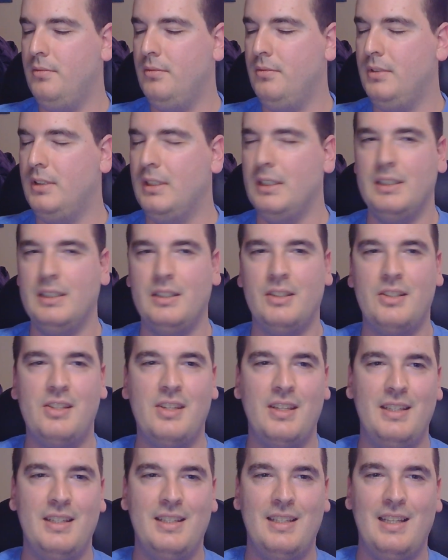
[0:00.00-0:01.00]

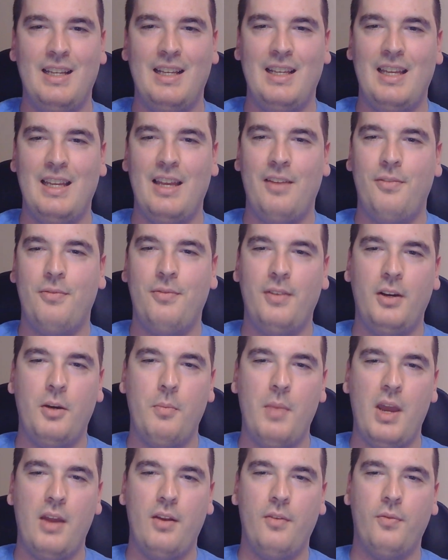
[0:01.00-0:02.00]
there's a fair
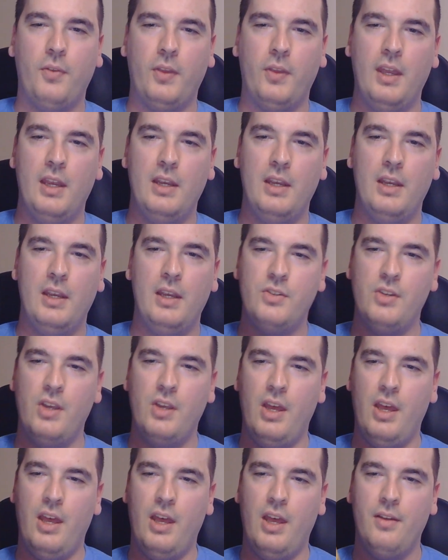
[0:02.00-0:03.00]
amount of things
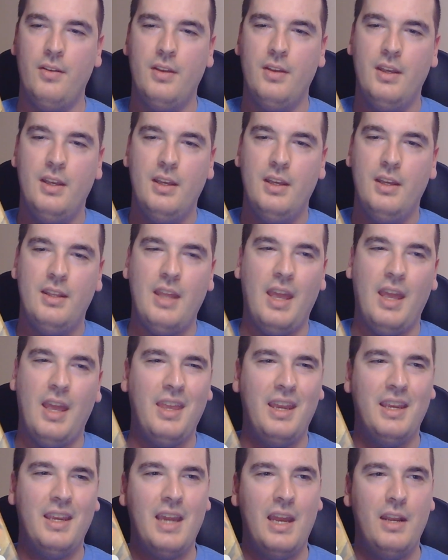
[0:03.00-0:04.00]
that I
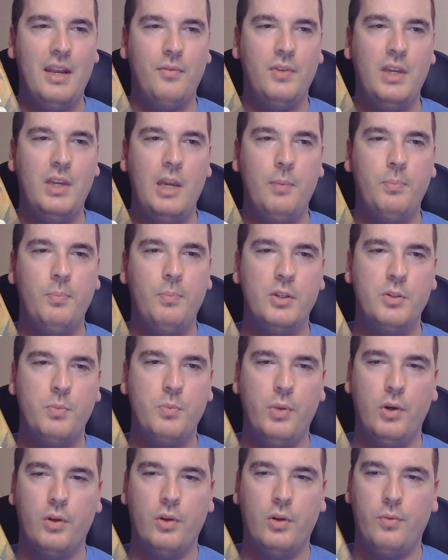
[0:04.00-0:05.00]
think kind of keep this
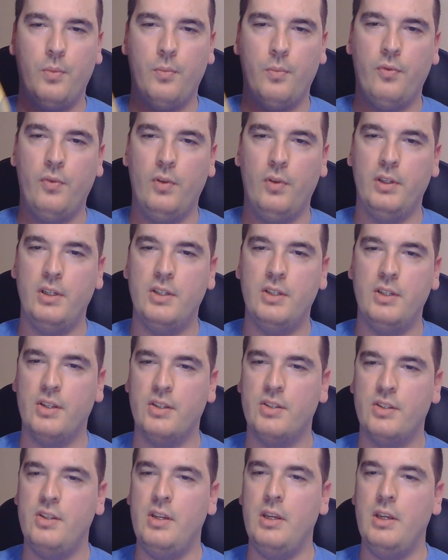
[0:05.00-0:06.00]
book from fully
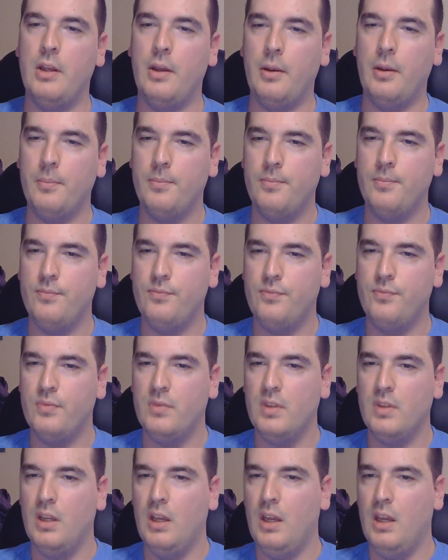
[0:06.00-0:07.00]
succeeding.
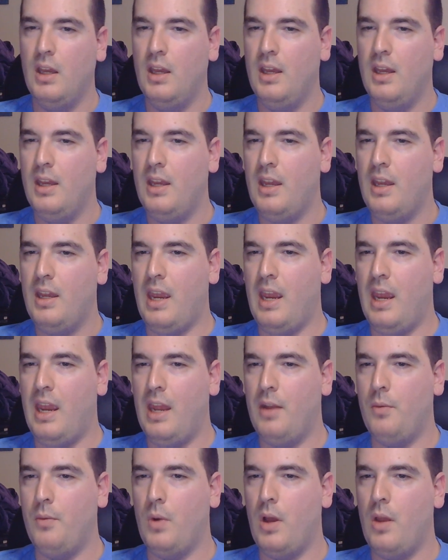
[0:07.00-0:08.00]

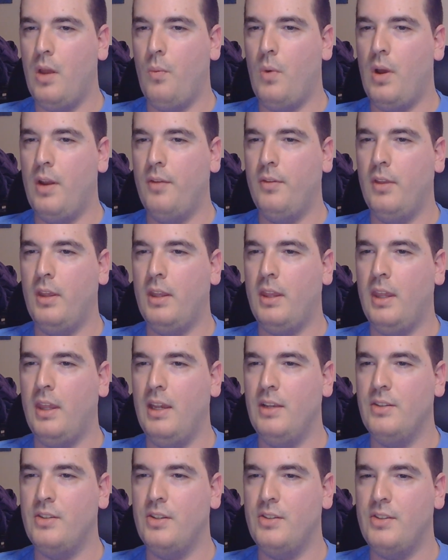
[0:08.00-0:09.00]
And one of the
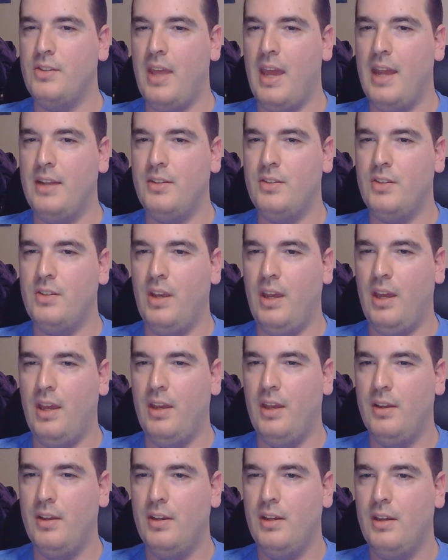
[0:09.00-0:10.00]
things is
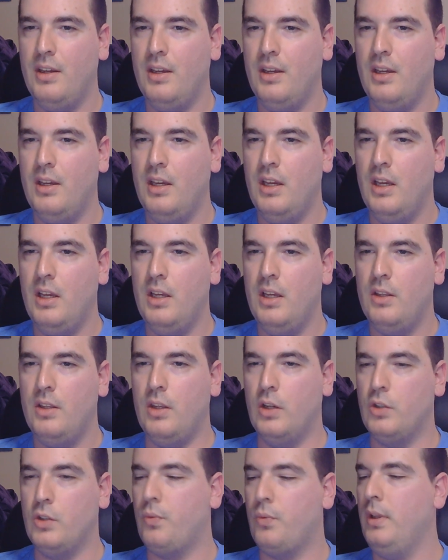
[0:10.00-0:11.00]
that
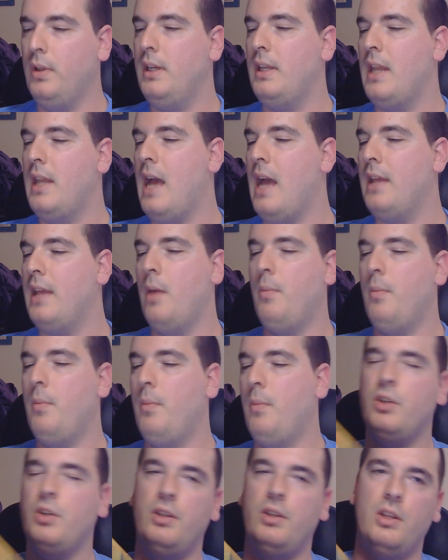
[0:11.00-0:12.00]
there's really not that
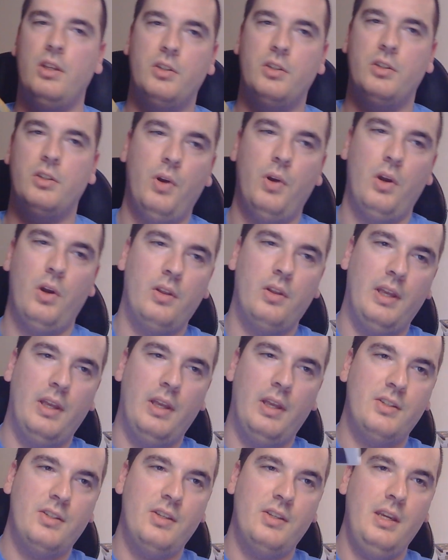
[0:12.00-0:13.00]
much in this book.
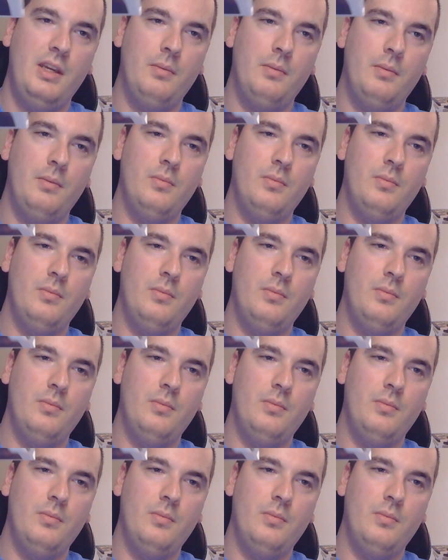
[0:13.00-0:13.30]
Like, see,